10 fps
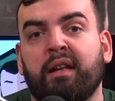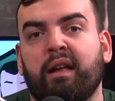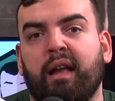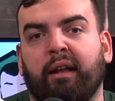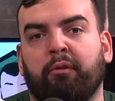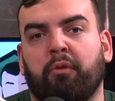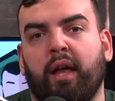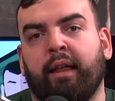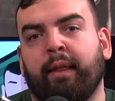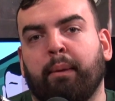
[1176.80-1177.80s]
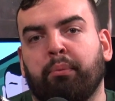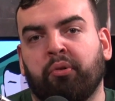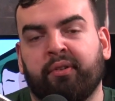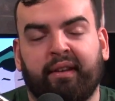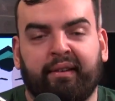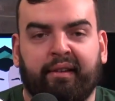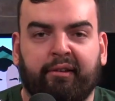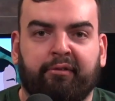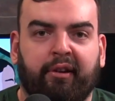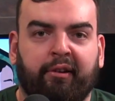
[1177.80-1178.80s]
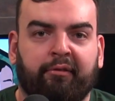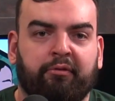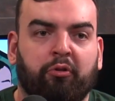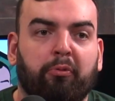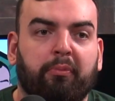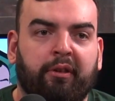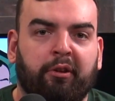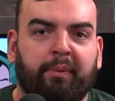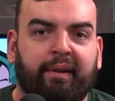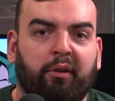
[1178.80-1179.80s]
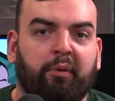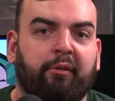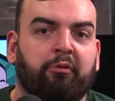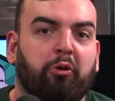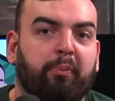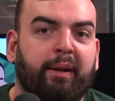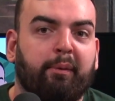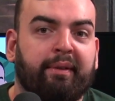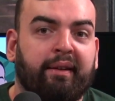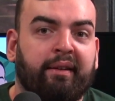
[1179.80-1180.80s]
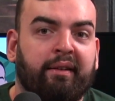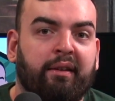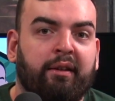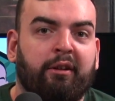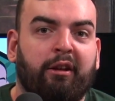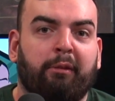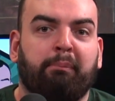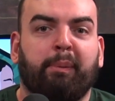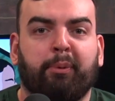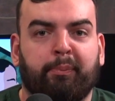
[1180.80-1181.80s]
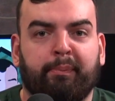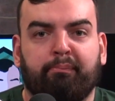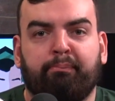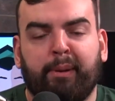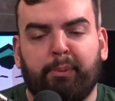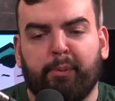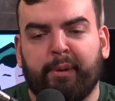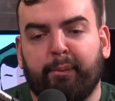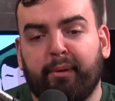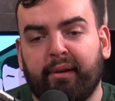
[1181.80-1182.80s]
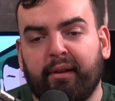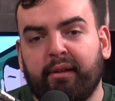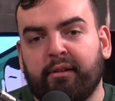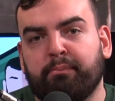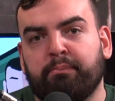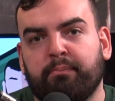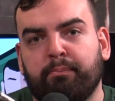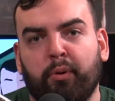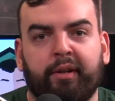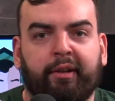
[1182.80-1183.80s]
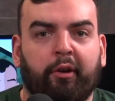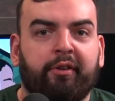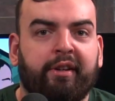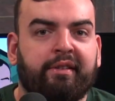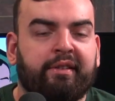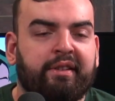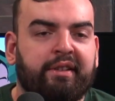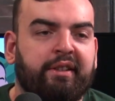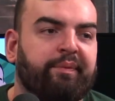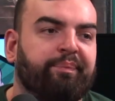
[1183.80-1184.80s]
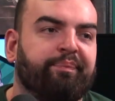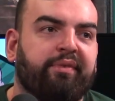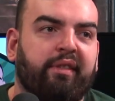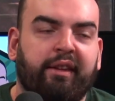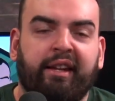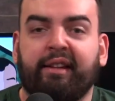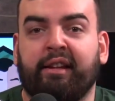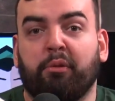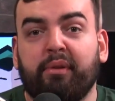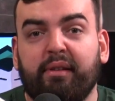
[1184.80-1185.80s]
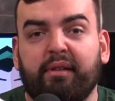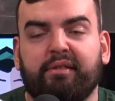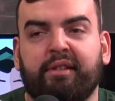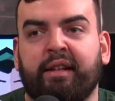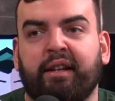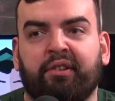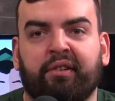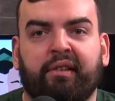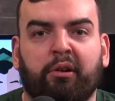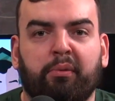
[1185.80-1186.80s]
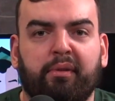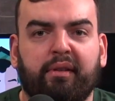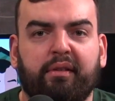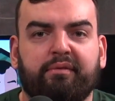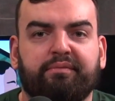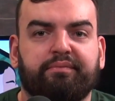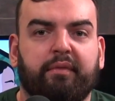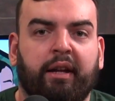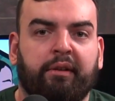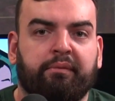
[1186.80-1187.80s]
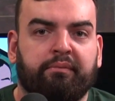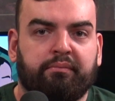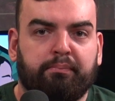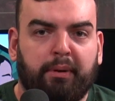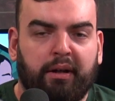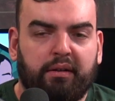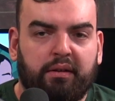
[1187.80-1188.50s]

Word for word: And in that process, I've I've not there's been times that I've not been able to. People people manipulate you and put you down and you need to deal with it. You need to just deal with it. Um, but